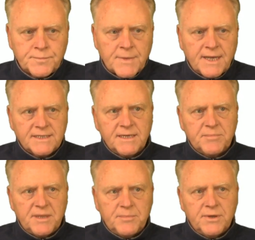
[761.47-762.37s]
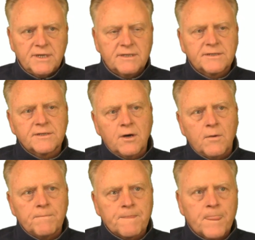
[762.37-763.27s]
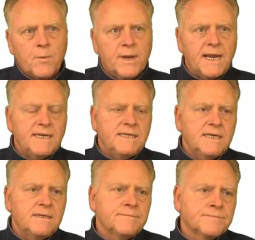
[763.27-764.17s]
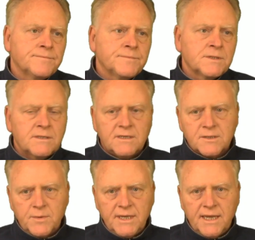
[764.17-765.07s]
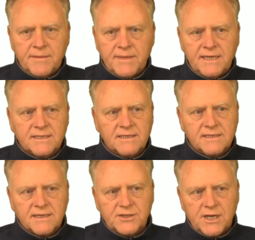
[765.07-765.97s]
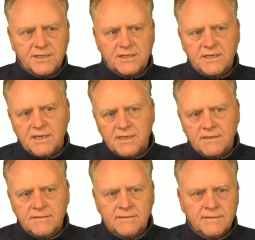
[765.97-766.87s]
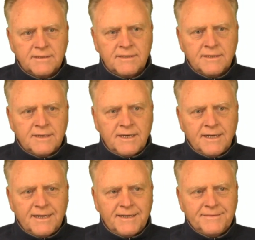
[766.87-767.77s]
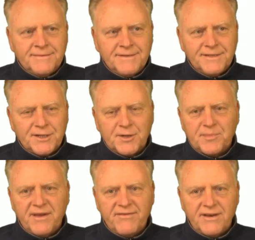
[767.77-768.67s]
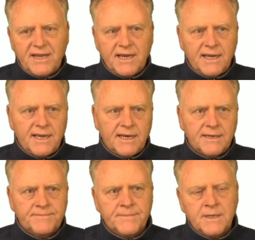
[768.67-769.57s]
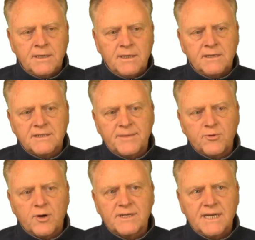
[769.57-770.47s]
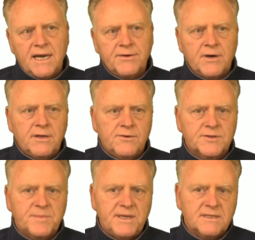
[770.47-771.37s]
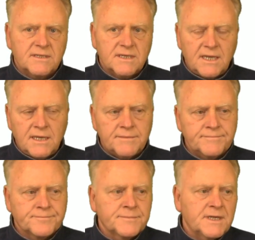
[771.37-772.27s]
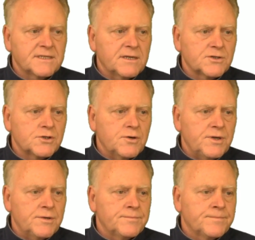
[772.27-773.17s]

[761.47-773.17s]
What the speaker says: Simply put. So what I did this weekend, based on the suggestion and a little epiphany I had, because I broke down all those pieces again, as I'll show you,